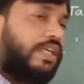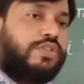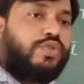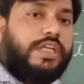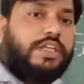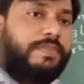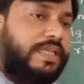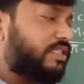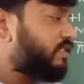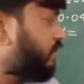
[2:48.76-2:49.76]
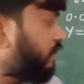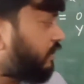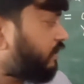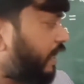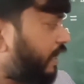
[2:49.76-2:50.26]
So it means
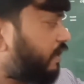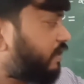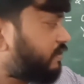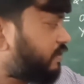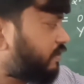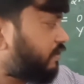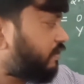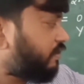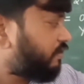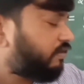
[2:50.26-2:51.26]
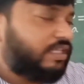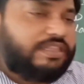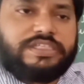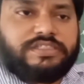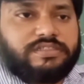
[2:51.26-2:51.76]
the error is in
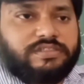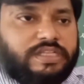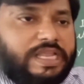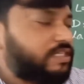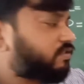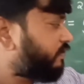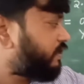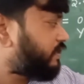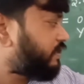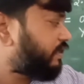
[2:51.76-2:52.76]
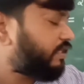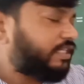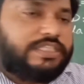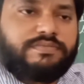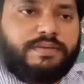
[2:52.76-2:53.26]
this last one digit in the
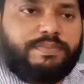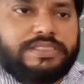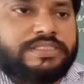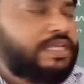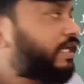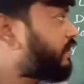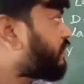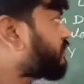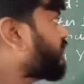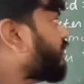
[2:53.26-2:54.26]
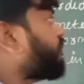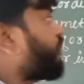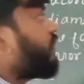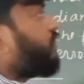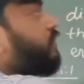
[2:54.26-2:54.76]
decimal place. In the same
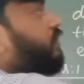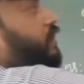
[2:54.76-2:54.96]
way,